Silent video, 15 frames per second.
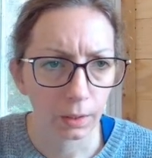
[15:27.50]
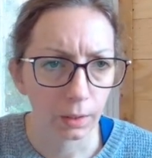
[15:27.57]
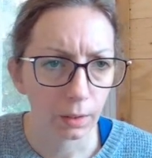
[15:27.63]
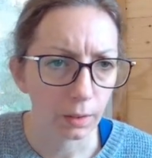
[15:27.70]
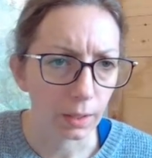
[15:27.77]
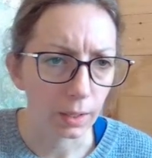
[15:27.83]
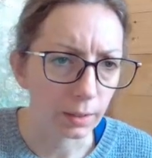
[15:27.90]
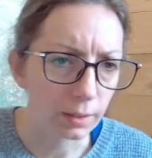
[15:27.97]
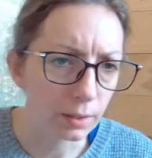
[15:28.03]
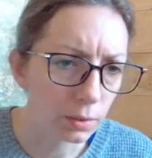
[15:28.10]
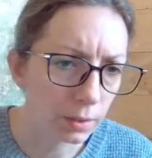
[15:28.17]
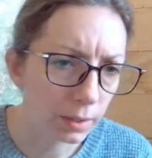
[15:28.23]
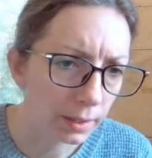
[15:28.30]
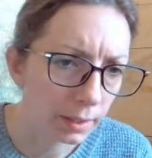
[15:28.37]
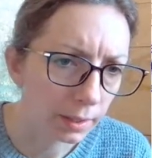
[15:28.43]
Okay, let's
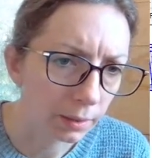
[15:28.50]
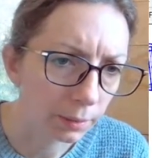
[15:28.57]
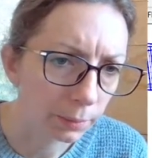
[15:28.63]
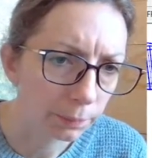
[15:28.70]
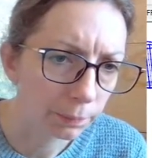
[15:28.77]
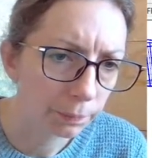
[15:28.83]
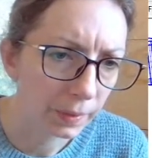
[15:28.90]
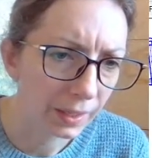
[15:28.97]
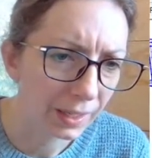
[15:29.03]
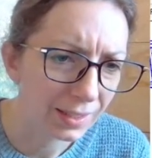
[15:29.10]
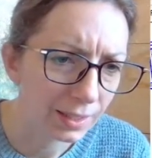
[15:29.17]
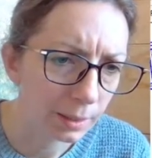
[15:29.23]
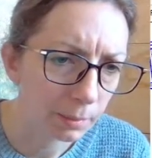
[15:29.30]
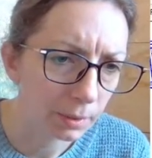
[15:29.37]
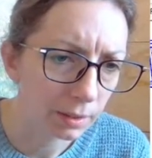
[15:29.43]
try that out. Like I
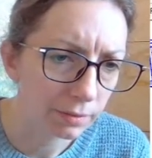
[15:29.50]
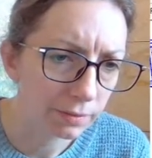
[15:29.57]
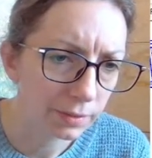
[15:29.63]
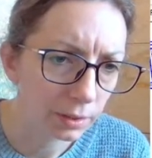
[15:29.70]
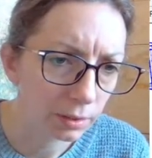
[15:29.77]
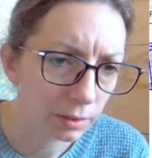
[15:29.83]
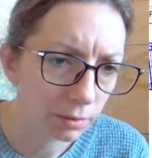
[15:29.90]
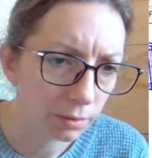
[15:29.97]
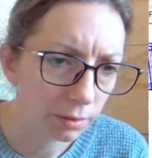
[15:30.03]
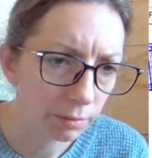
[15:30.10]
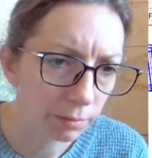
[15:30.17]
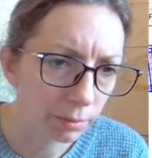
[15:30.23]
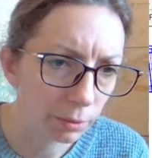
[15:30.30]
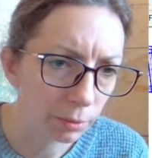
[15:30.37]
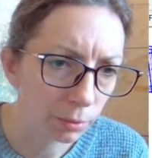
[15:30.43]
said, I'm gonna filter
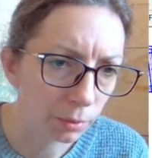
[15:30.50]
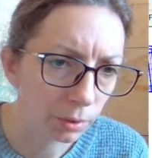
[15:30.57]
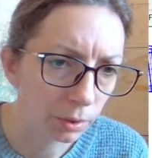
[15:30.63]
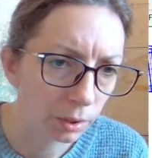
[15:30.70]
through